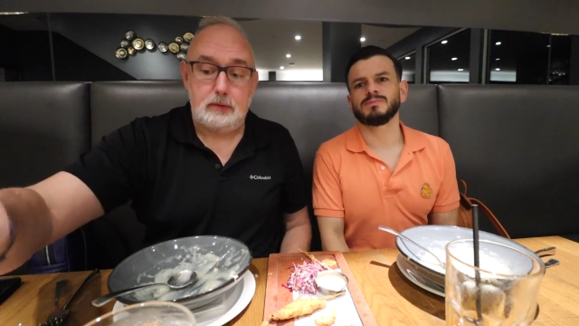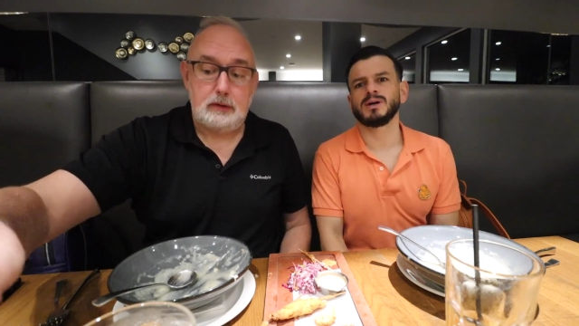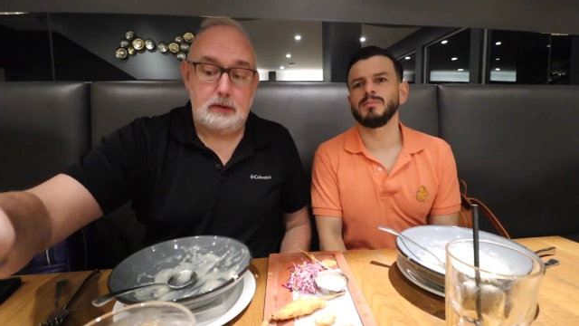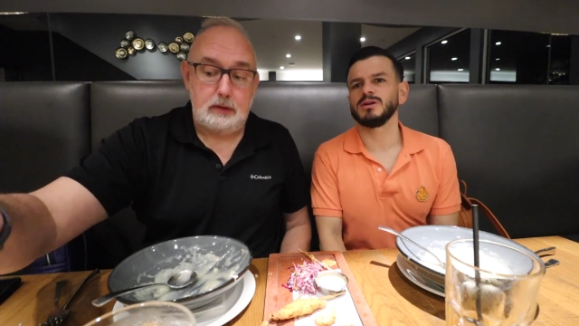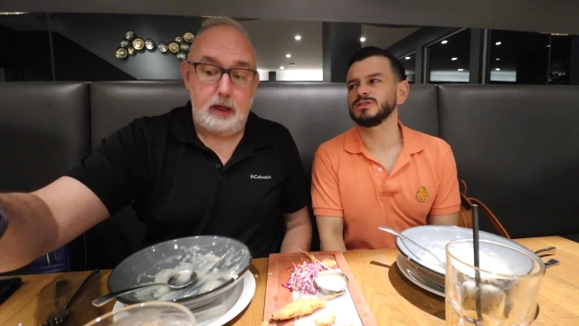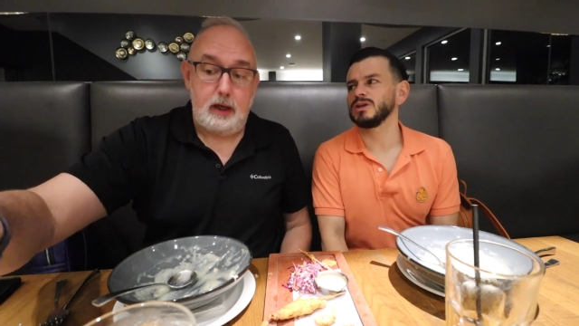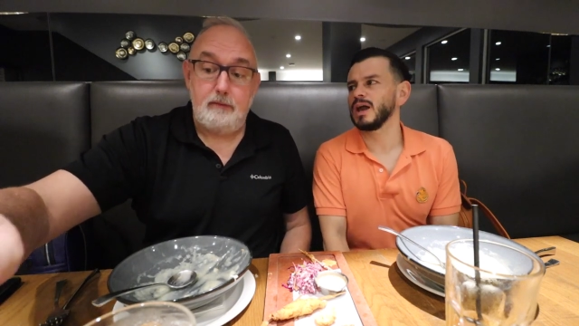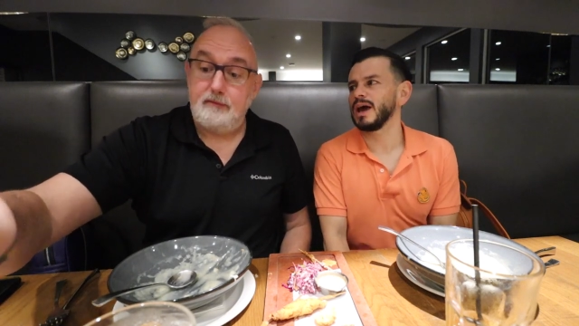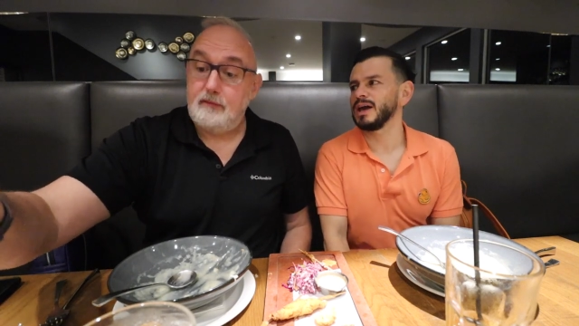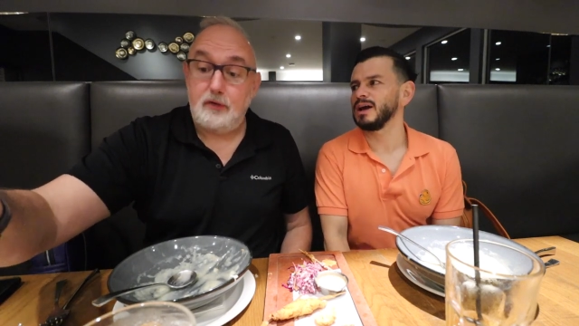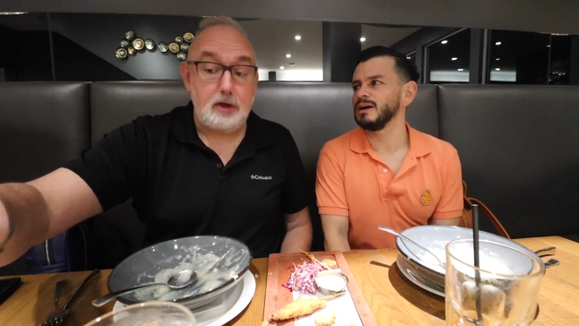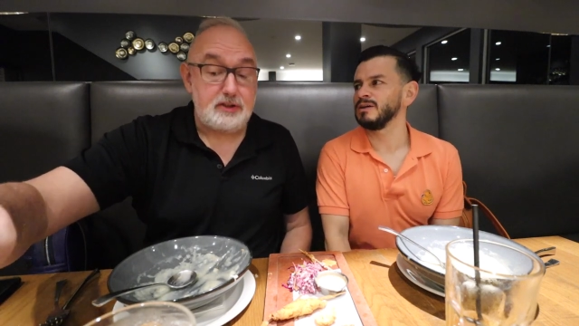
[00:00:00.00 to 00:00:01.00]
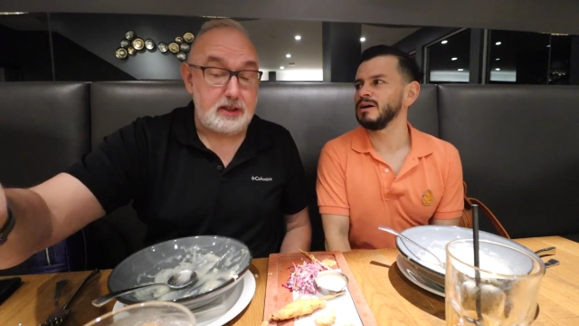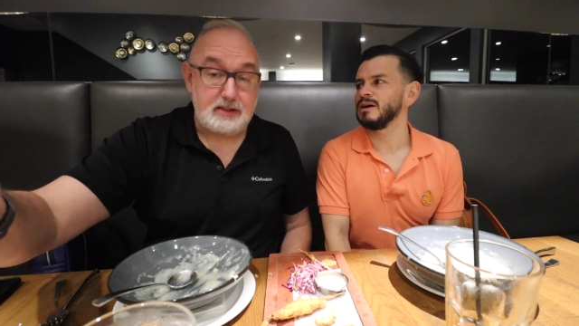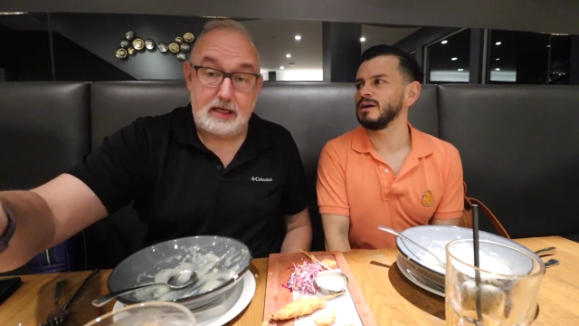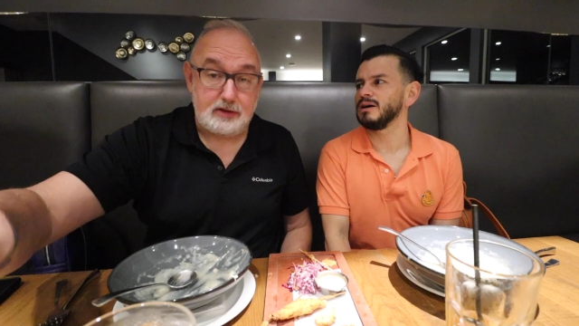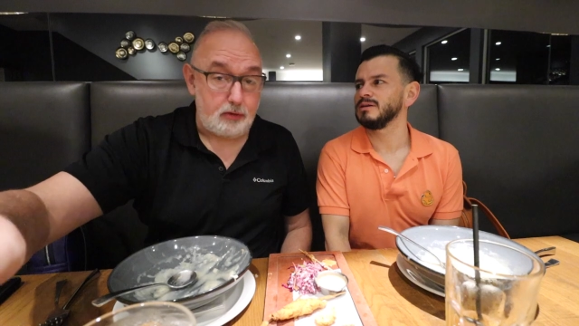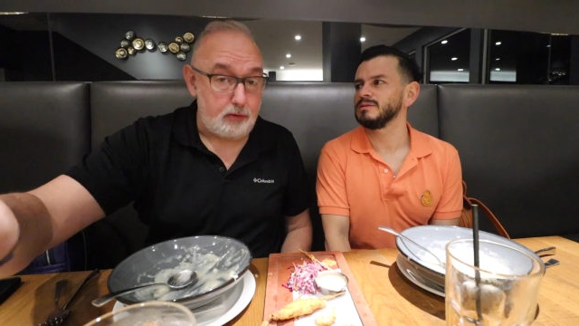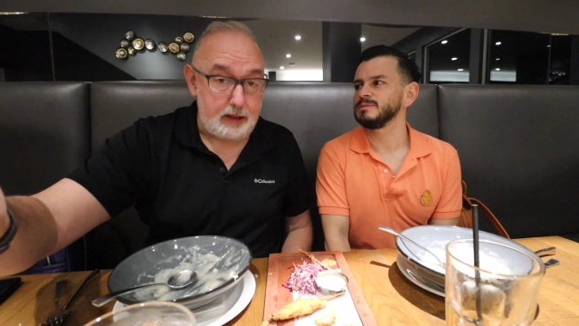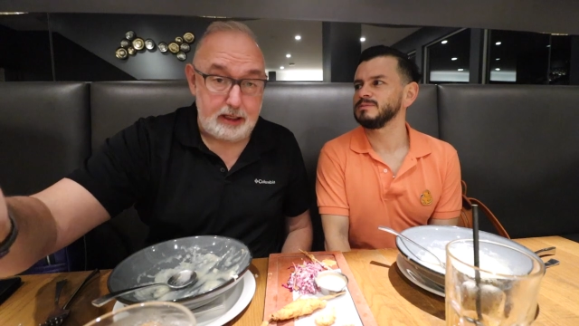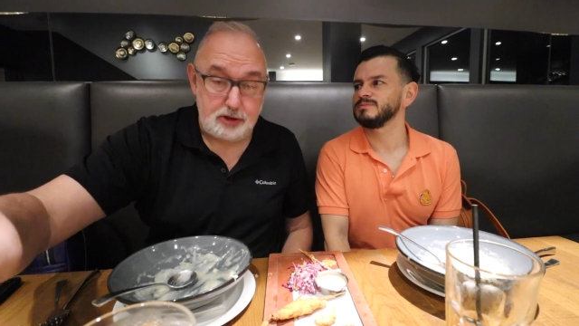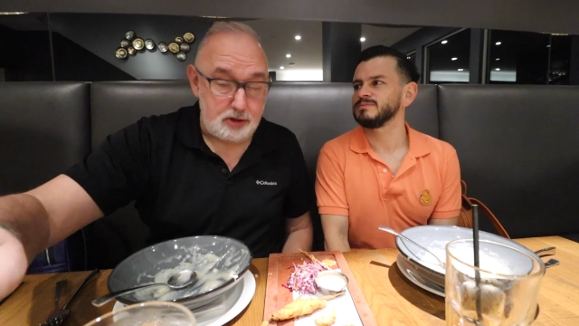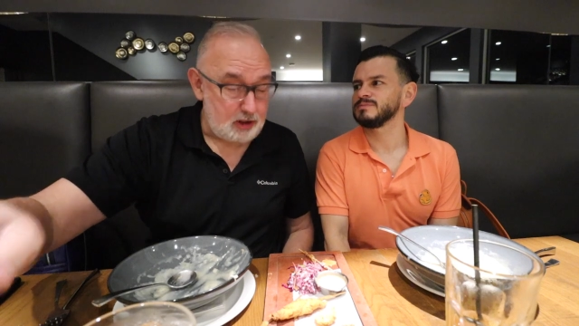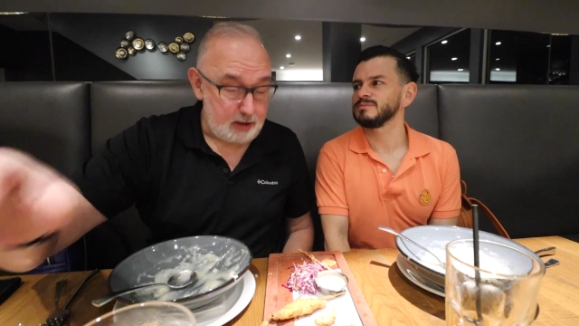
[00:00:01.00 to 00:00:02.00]
Speaker 1: Very much
Speaker 2: and like for a successful uh,
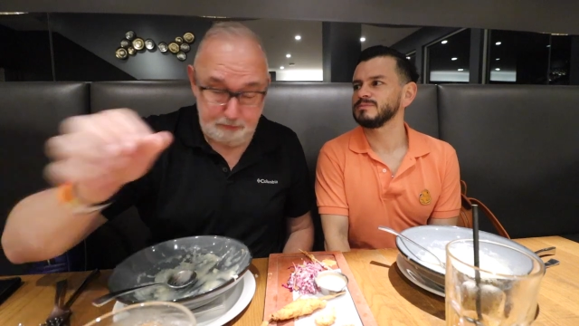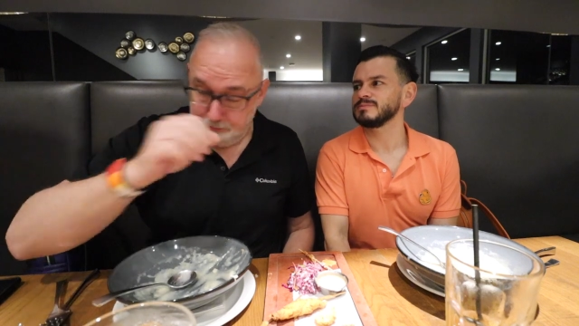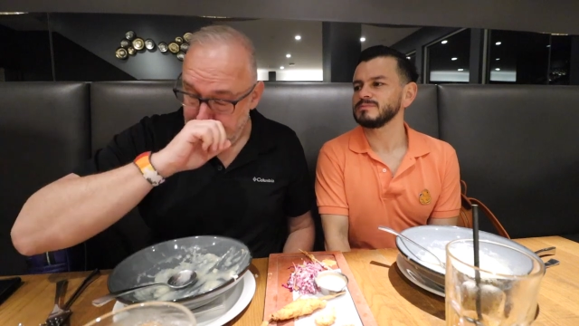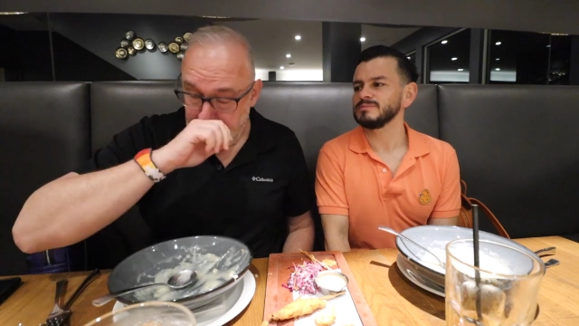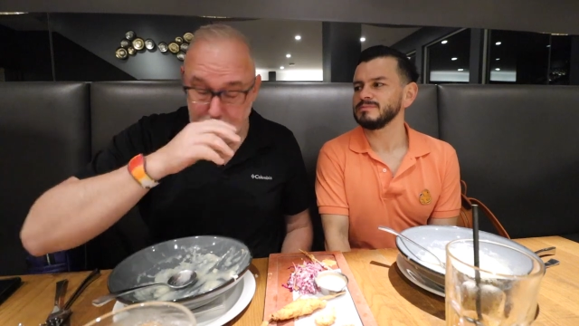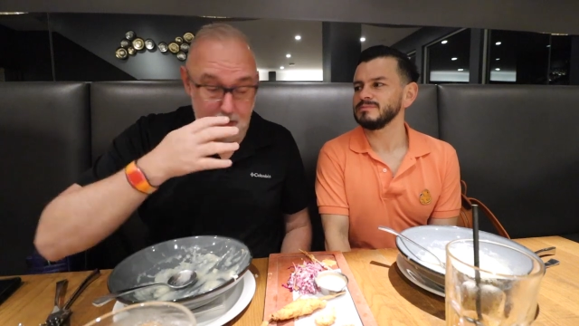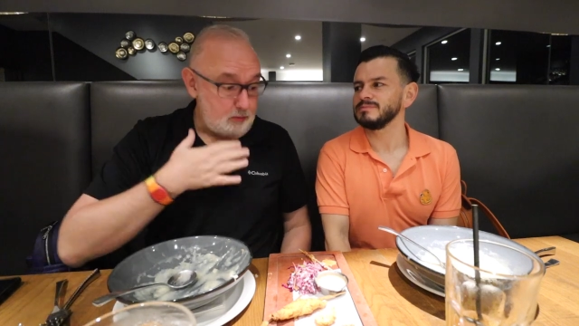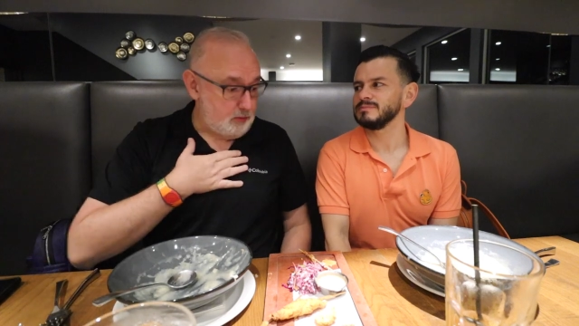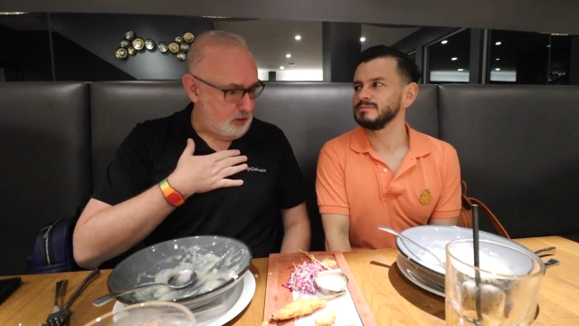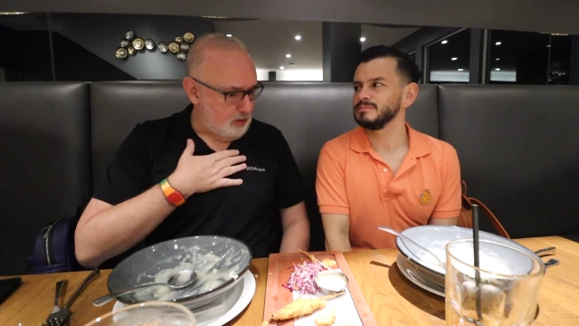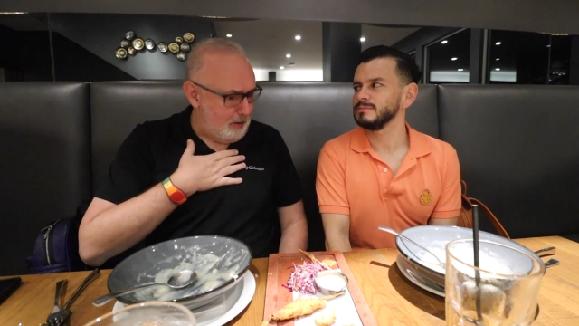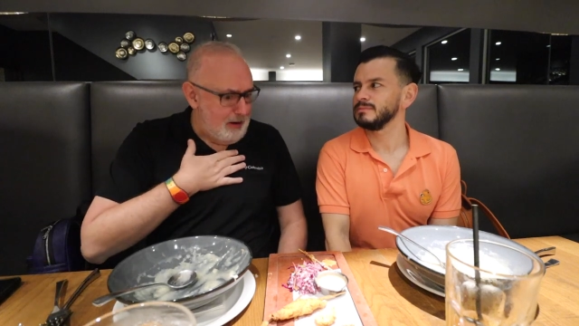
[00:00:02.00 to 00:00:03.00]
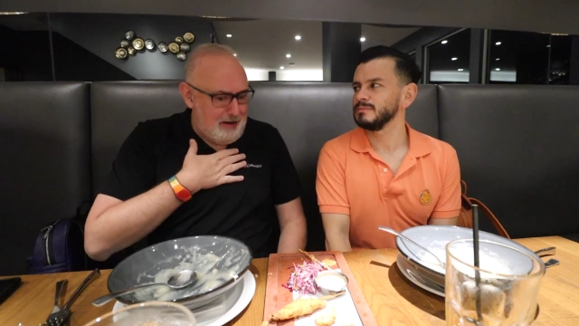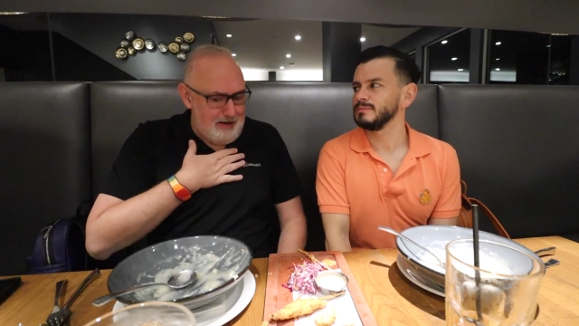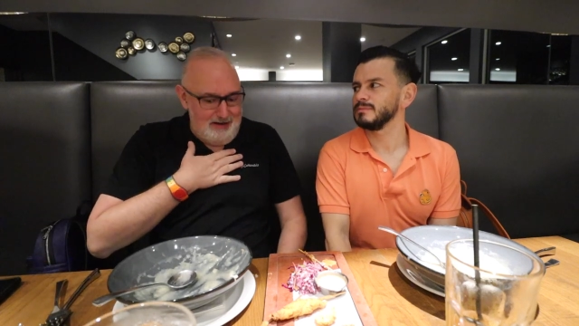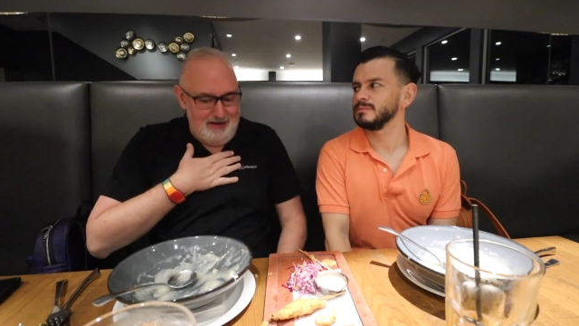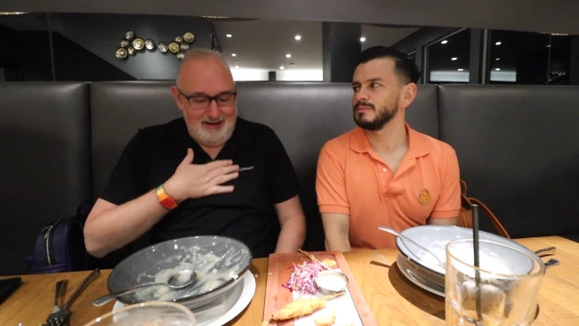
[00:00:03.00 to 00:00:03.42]
relationship. Oops, excuse me.